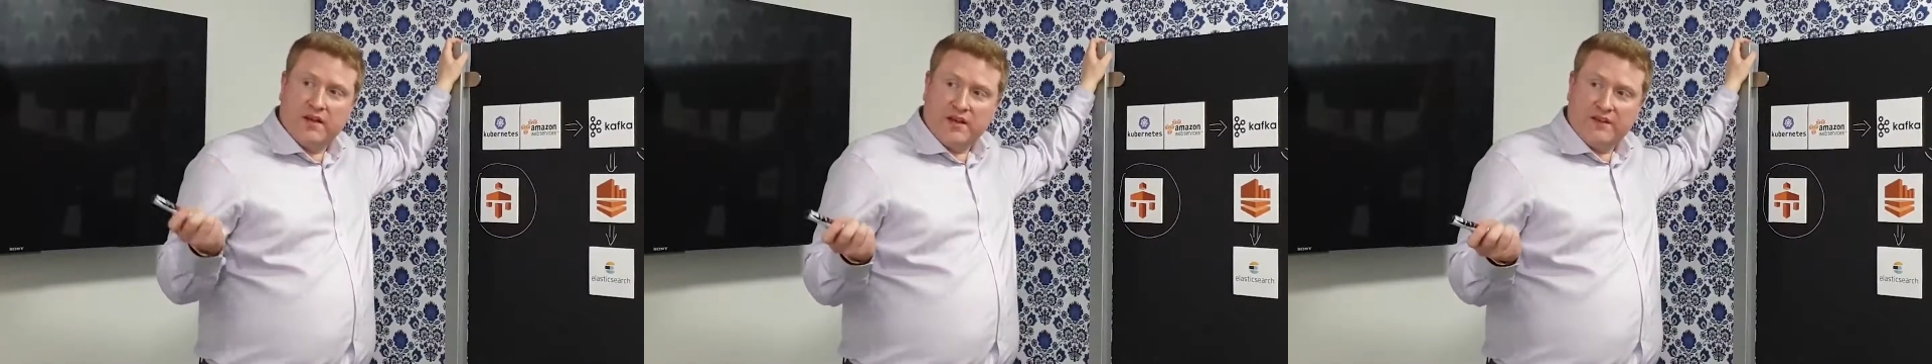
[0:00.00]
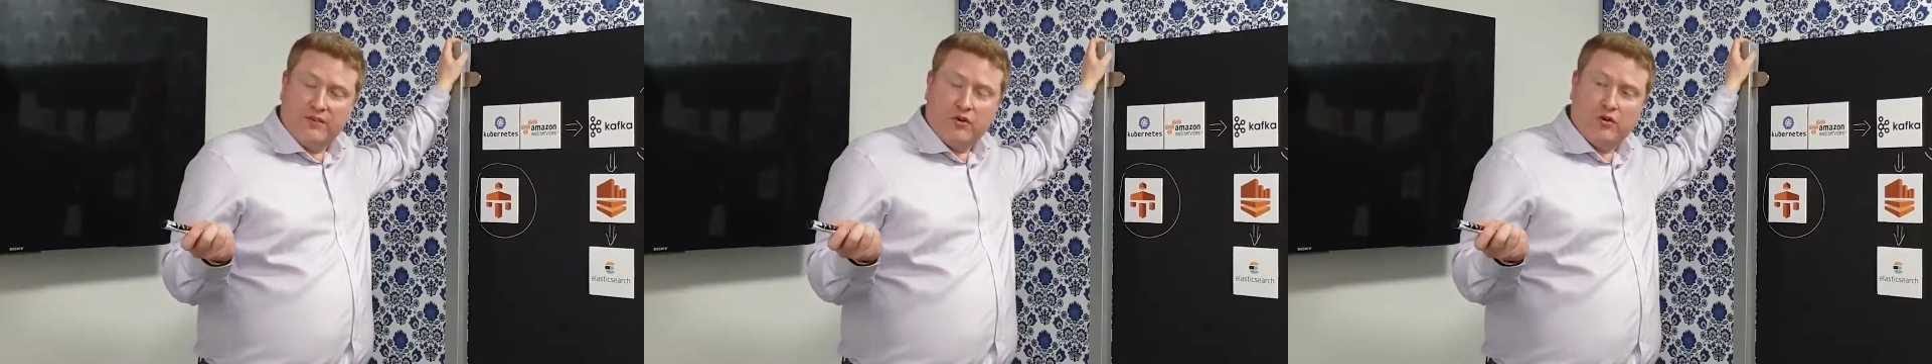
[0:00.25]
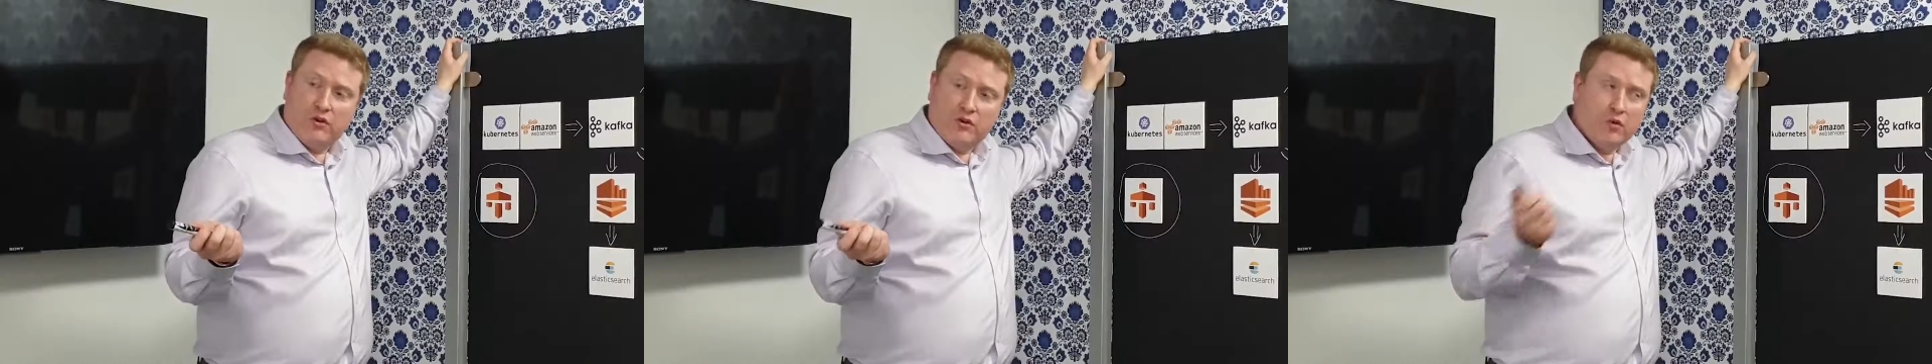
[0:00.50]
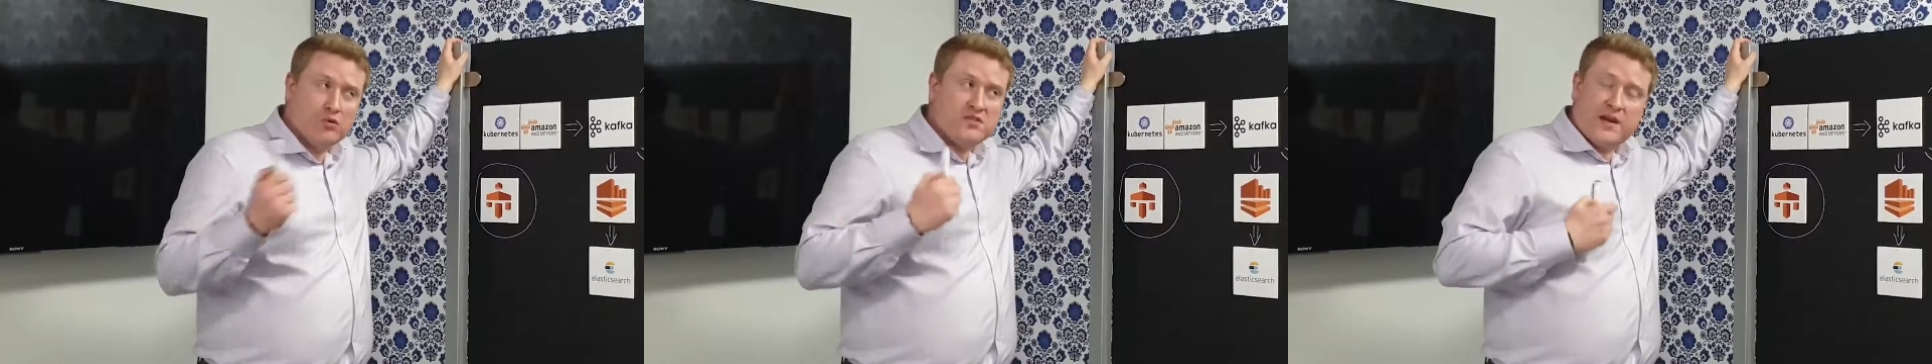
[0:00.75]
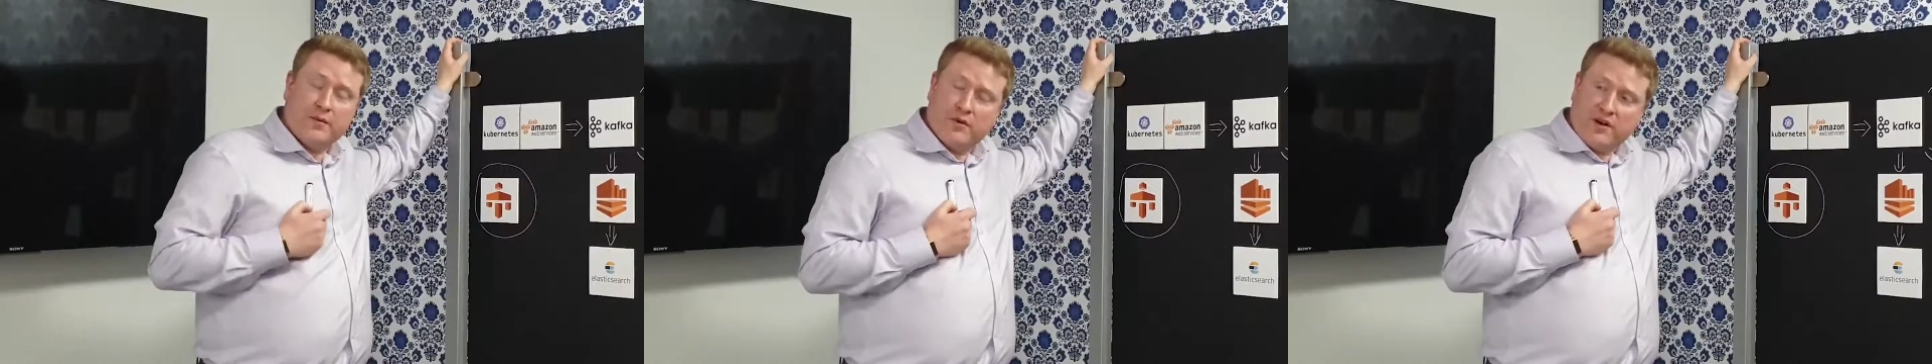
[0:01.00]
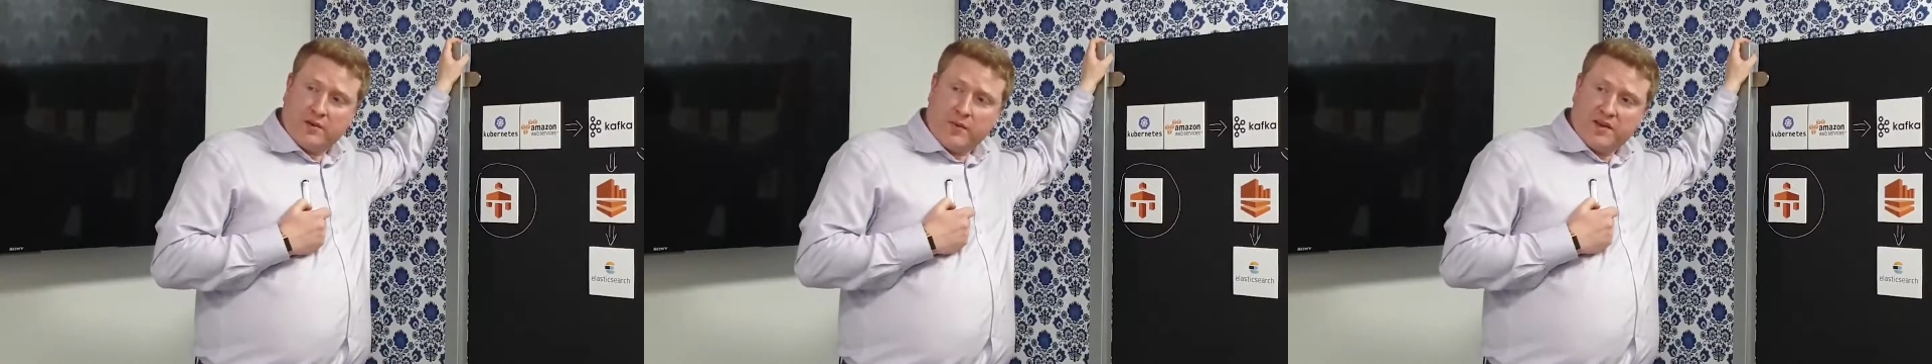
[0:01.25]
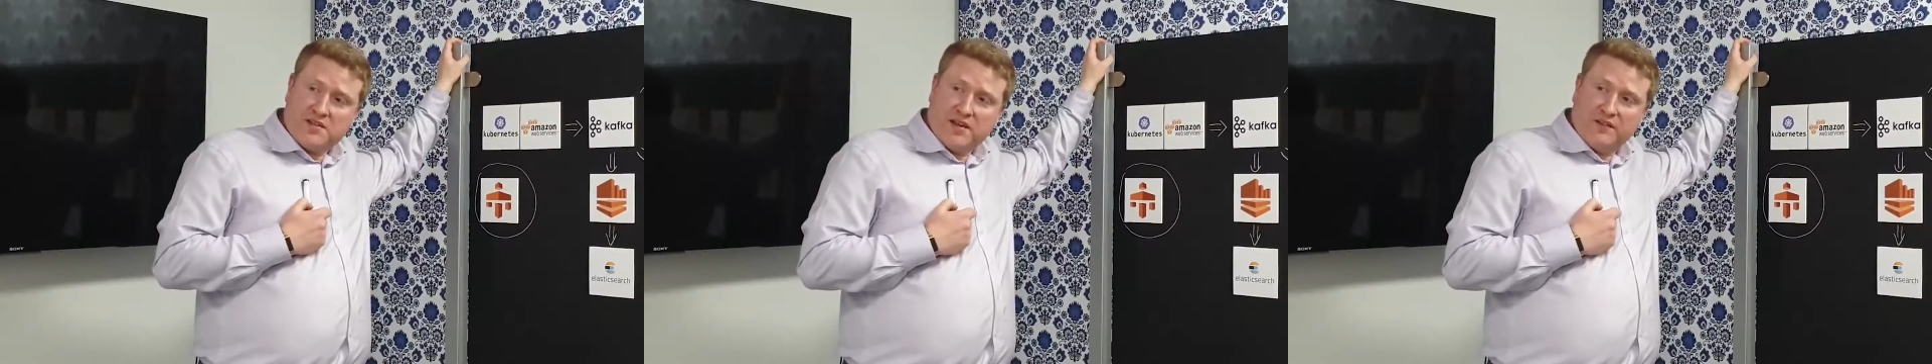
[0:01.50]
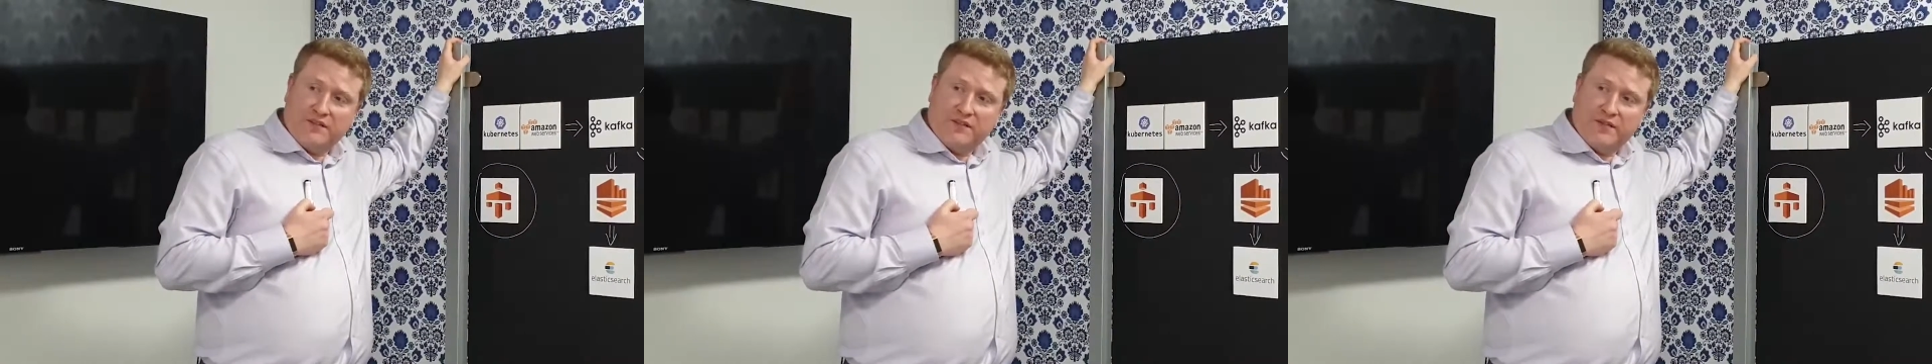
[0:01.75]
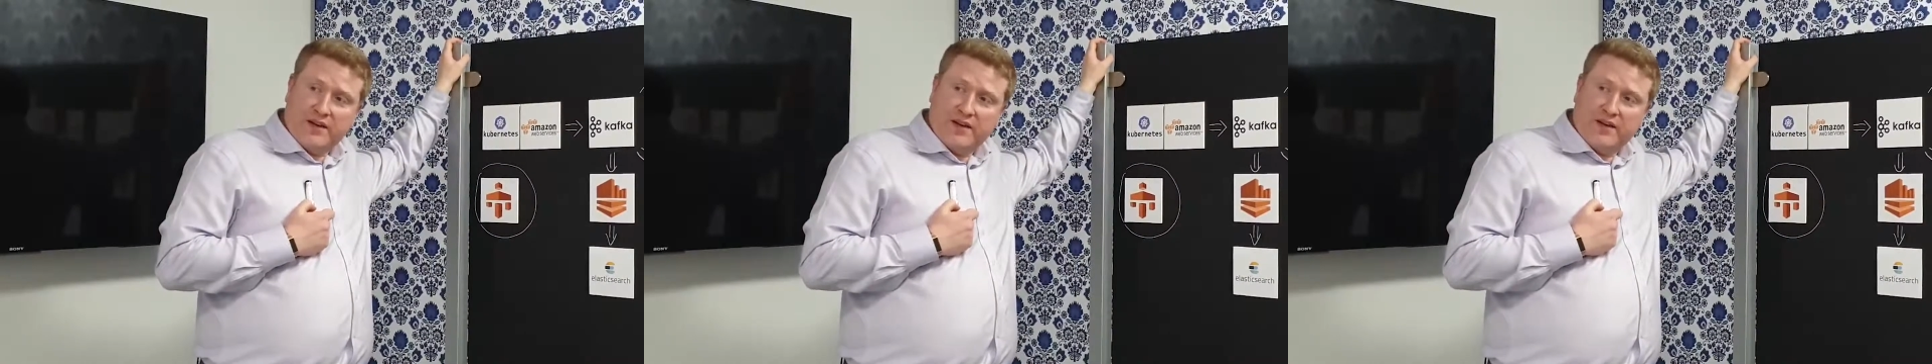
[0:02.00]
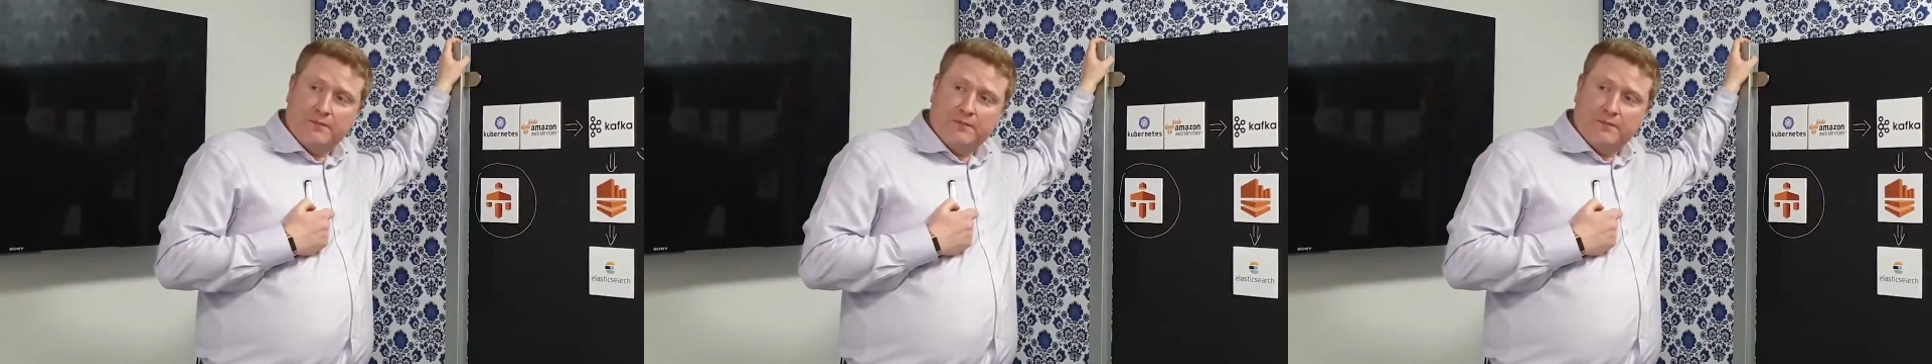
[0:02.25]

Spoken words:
if you're an old timer like myself,